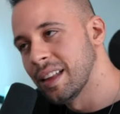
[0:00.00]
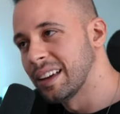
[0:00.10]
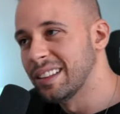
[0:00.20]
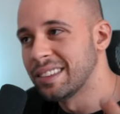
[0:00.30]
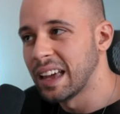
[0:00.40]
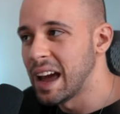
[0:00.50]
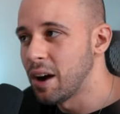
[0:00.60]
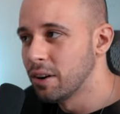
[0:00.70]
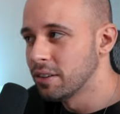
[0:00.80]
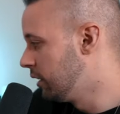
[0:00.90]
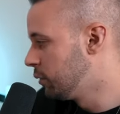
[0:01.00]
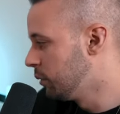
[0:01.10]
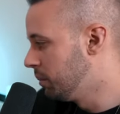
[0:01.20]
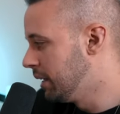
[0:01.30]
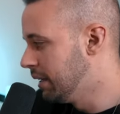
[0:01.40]
like in 10 hours, this
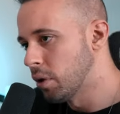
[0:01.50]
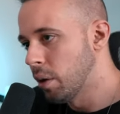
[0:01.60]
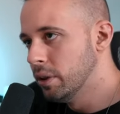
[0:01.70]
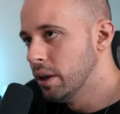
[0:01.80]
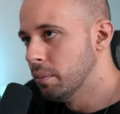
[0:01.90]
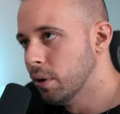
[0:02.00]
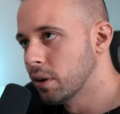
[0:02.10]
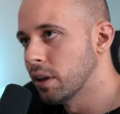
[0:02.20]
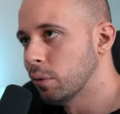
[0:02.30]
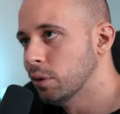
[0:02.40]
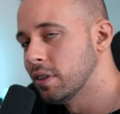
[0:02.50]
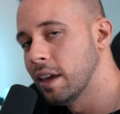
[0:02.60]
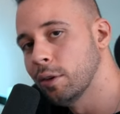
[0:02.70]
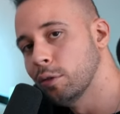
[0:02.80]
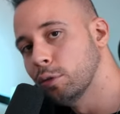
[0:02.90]
would be probably a book that would
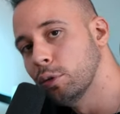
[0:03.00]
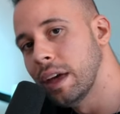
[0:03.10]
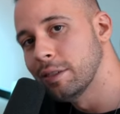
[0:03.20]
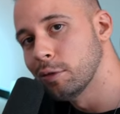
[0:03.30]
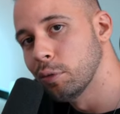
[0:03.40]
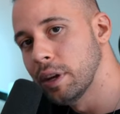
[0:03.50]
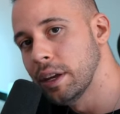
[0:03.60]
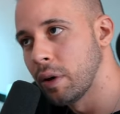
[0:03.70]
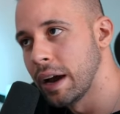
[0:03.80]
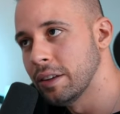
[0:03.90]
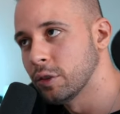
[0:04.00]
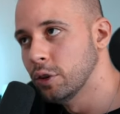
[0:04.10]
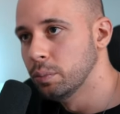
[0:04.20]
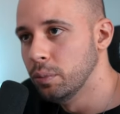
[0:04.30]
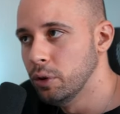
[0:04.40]
take you 2 days to read, right? So
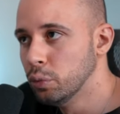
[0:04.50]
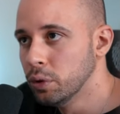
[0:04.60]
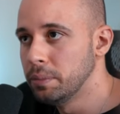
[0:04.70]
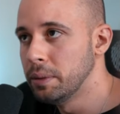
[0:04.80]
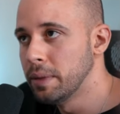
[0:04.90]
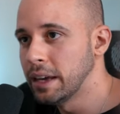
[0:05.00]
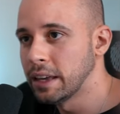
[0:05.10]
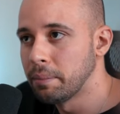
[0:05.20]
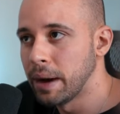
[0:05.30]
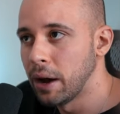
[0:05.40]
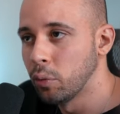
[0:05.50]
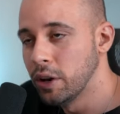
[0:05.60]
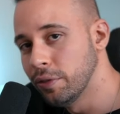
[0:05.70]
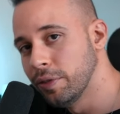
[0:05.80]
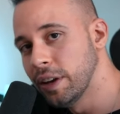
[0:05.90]
you would be making about,
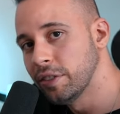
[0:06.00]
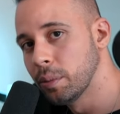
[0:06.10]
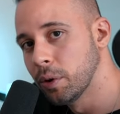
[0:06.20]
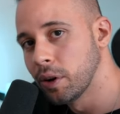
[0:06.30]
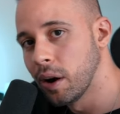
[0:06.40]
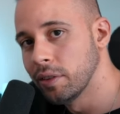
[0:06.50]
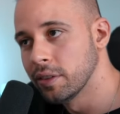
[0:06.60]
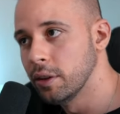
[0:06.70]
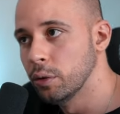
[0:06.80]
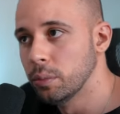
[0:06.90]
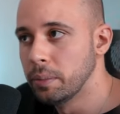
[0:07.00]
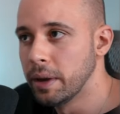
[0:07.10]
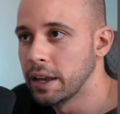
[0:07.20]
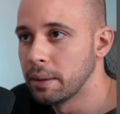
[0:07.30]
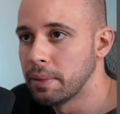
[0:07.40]
when you finish the book, obviously, you would be
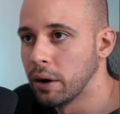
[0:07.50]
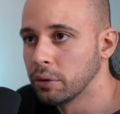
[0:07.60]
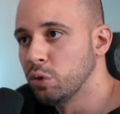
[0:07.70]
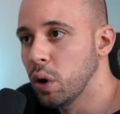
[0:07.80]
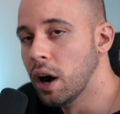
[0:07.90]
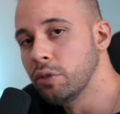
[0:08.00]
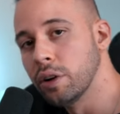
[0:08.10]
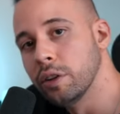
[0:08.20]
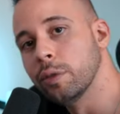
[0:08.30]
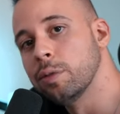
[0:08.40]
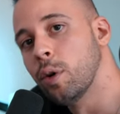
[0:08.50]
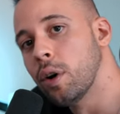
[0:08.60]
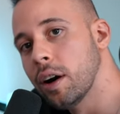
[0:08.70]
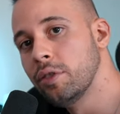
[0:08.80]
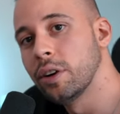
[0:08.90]
making about $200 to
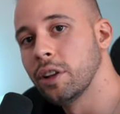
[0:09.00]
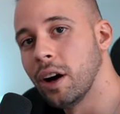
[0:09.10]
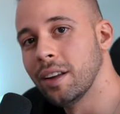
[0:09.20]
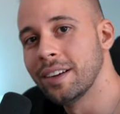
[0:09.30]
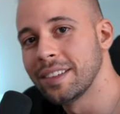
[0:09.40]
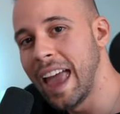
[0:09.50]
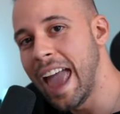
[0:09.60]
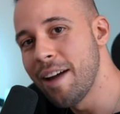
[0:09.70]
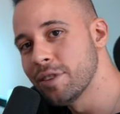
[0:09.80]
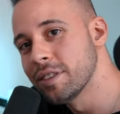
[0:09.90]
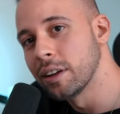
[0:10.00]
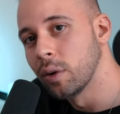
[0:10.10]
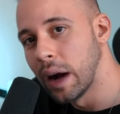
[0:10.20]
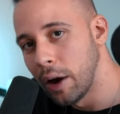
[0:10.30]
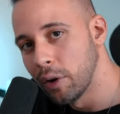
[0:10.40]
$400 every
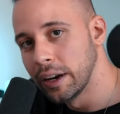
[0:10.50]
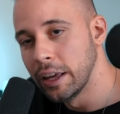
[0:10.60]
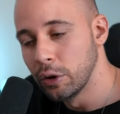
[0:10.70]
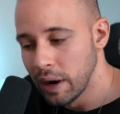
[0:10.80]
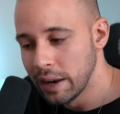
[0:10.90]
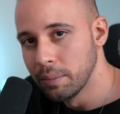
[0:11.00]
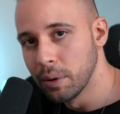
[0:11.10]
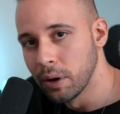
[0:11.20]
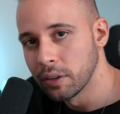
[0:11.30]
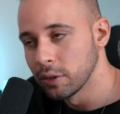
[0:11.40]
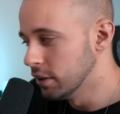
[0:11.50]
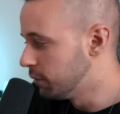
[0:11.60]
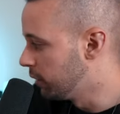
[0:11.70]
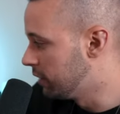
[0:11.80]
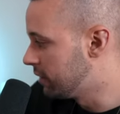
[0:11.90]
single hour that you read the book. So
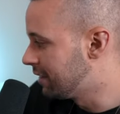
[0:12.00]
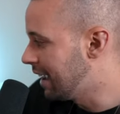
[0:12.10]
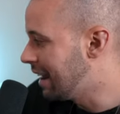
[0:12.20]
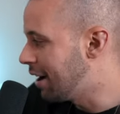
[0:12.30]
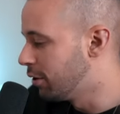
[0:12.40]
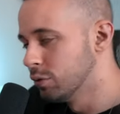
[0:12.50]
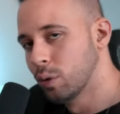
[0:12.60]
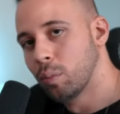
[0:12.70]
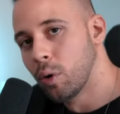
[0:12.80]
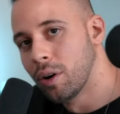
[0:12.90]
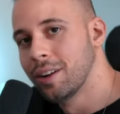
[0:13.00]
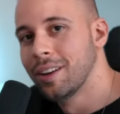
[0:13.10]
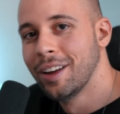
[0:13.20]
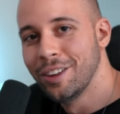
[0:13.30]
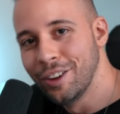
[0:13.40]
if it's 10 hours or more,
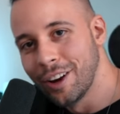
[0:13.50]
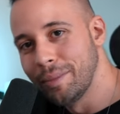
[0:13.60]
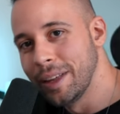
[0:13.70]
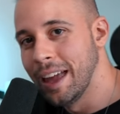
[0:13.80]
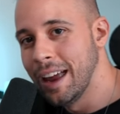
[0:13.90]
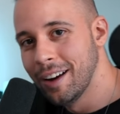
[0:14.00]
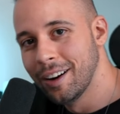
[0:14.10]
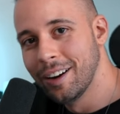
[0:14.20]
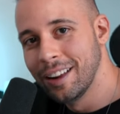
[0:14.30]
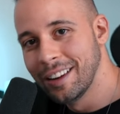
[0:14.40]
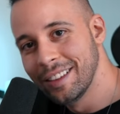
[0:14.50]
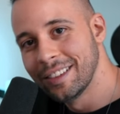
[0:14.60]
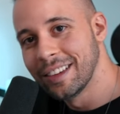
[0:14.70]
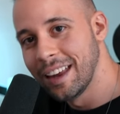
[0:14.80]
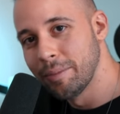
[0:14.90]
you're going to be earning an
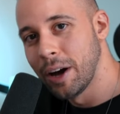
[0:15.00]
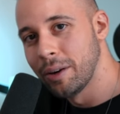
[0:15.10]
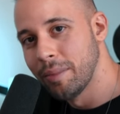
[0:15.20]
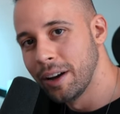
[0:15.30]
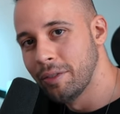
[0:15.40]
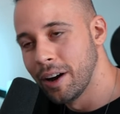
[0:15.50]
insane amount of money,